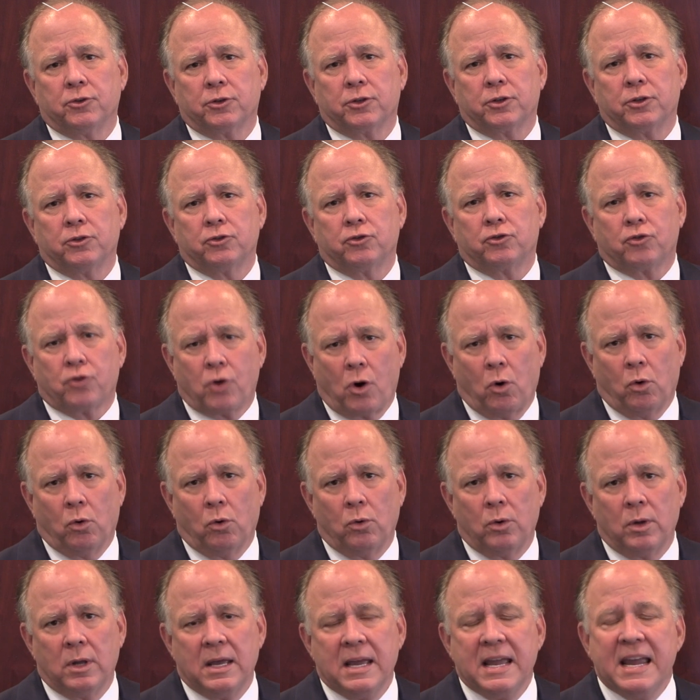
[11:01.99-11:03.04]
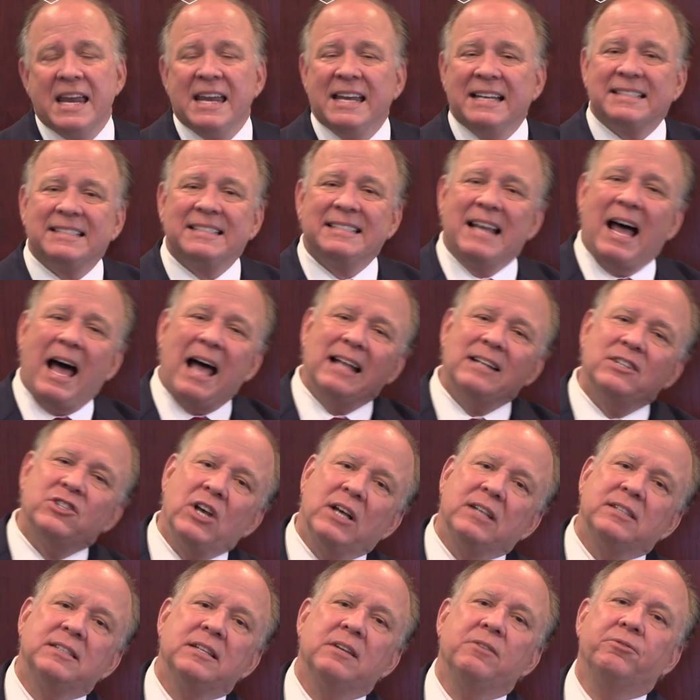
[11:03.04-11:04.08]
control. It's not
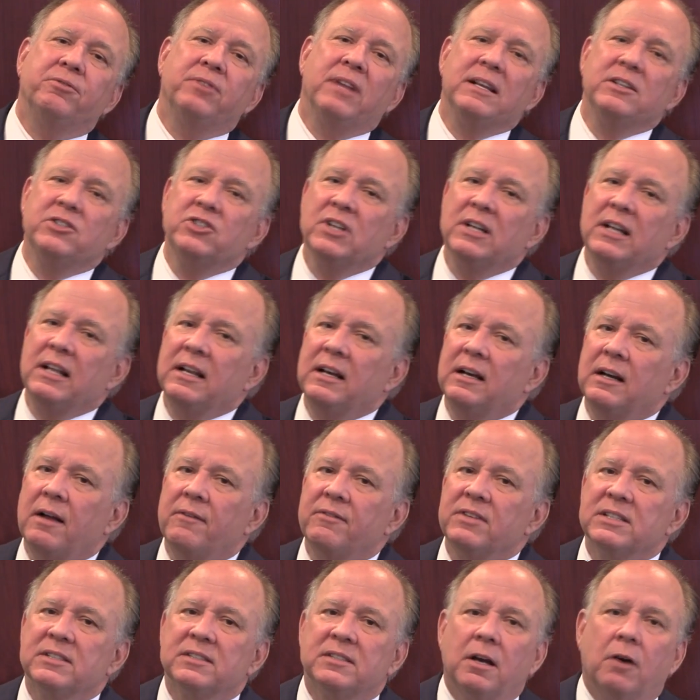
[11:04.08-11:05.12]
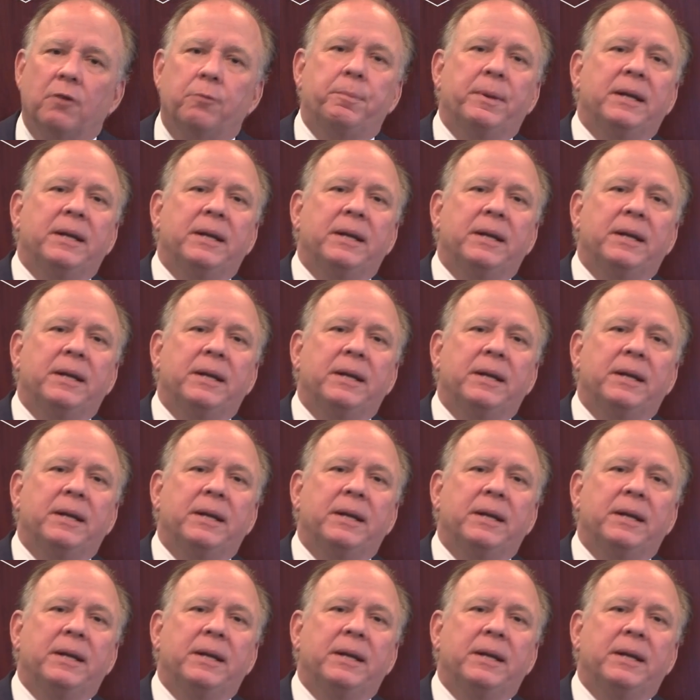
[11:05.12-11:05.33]
just inflation in and of itself,